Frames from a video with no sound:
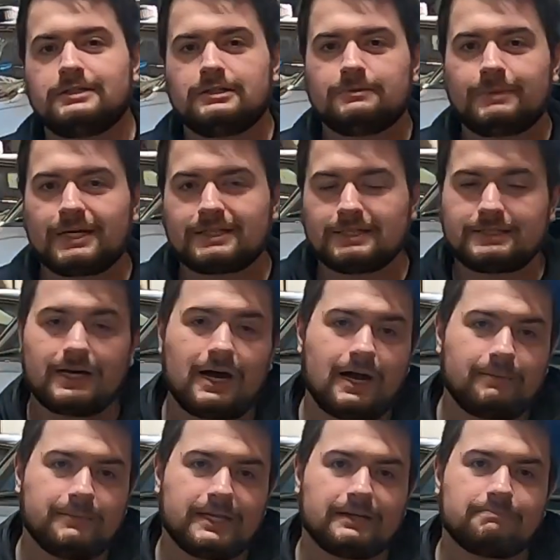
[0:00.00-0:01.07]
to you about the
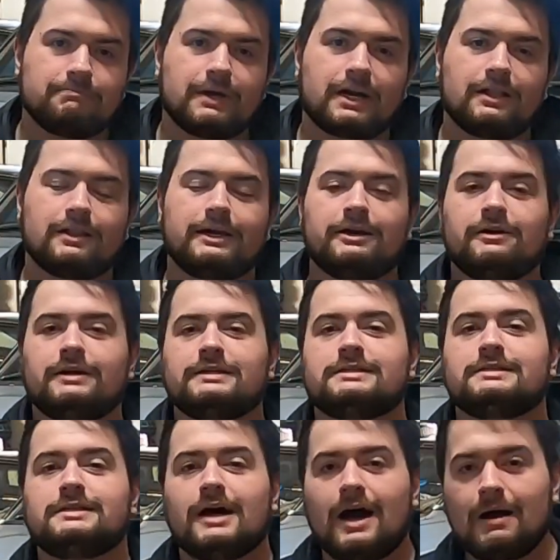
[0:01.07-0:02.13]
time that
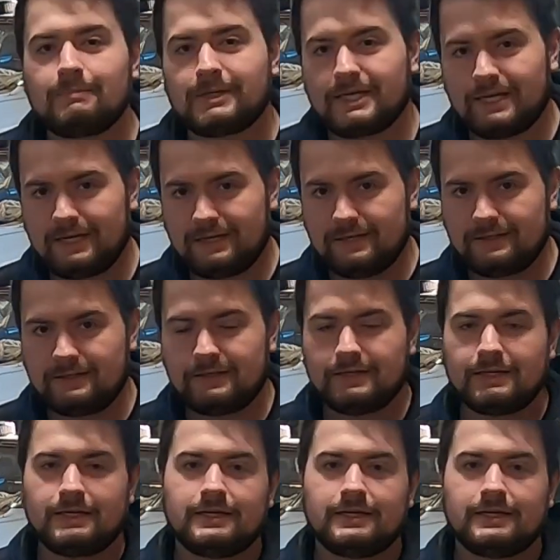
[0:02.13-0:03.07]
McLaren dominated